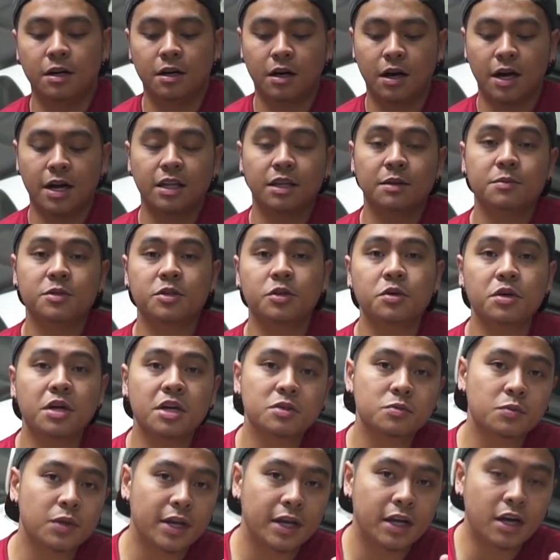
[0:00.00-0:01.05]
Alright, let me show you
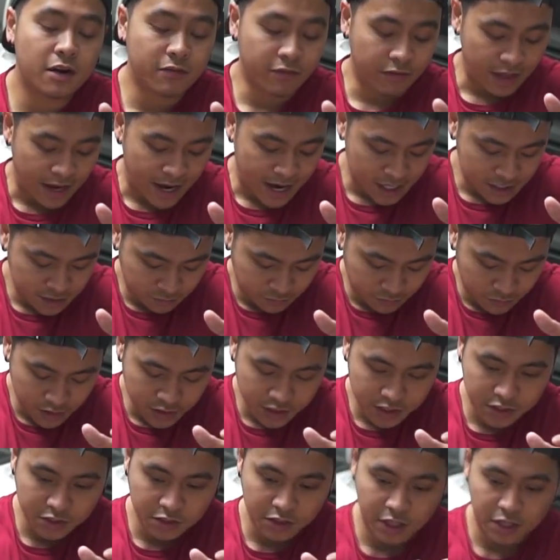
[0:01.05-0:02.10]
guys what I got for the hatch
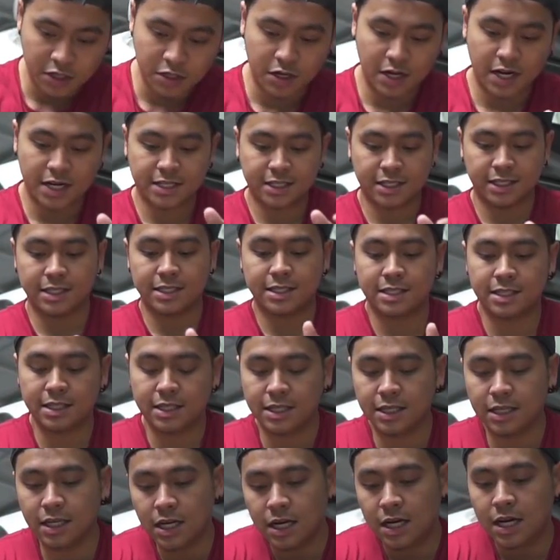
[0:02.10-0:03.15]
first so that you guys can
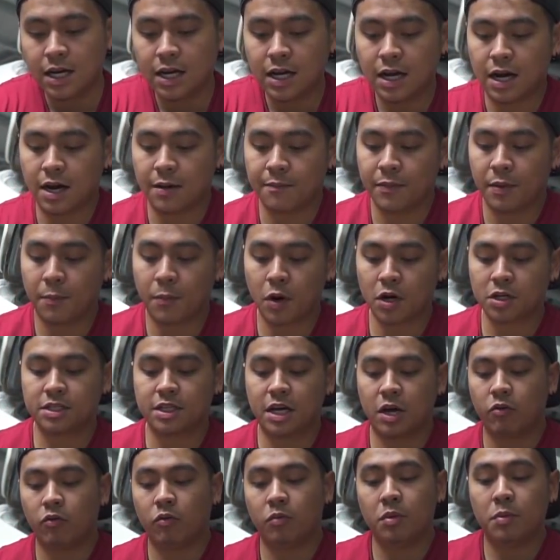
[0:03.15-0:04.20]
see the parts
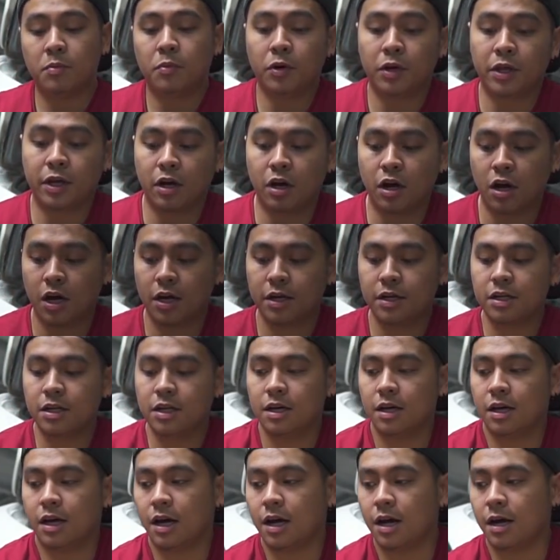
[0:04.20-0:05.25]
that I will be putting on
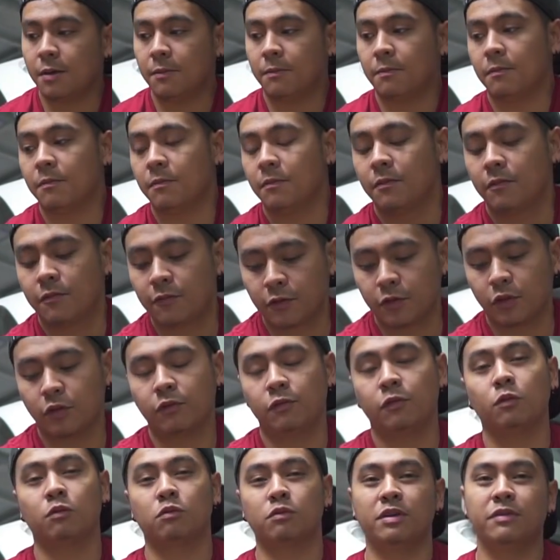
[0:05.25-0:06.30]
for the
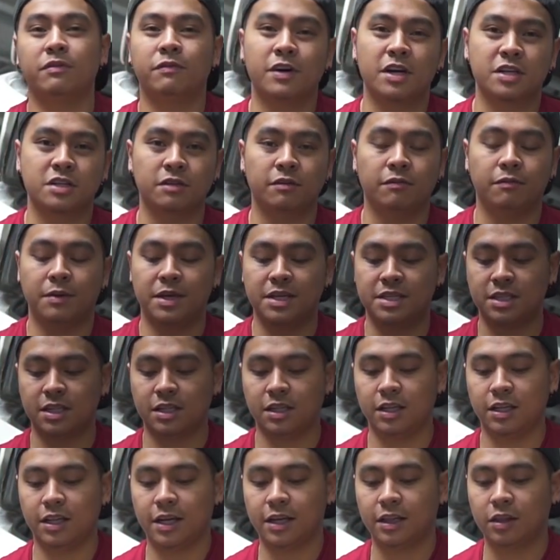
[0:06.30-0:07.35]
full refresh of
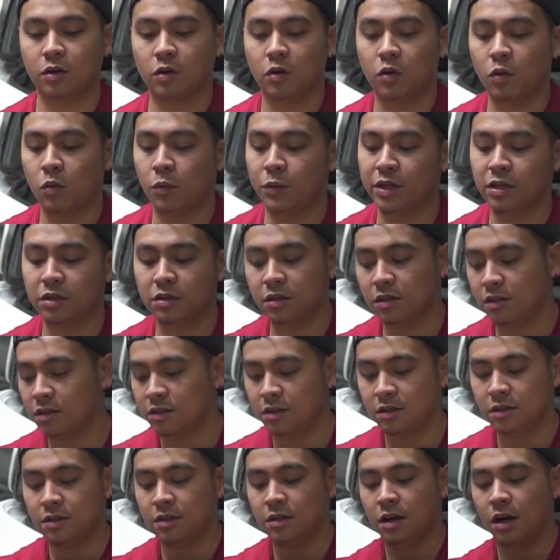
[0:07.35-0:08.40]
basically like the whole wheel
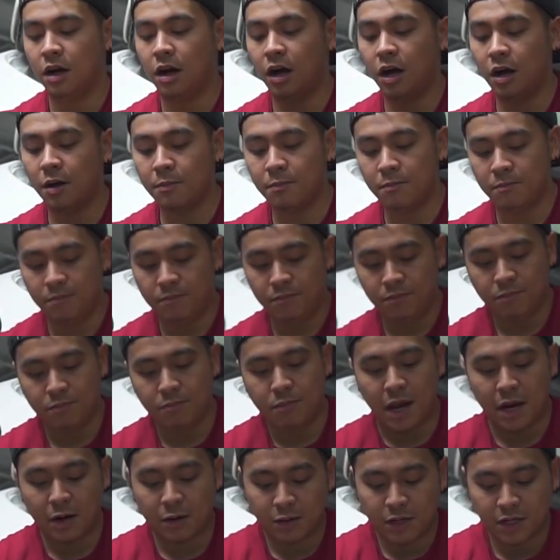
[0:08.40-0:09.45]
hub,
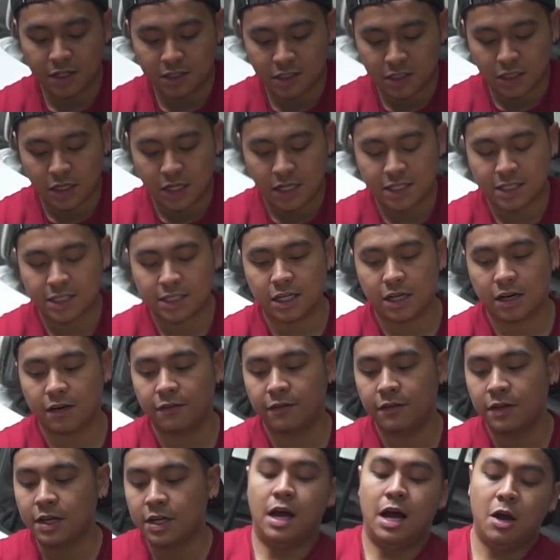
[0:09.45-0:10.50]
bearings and all that stuff.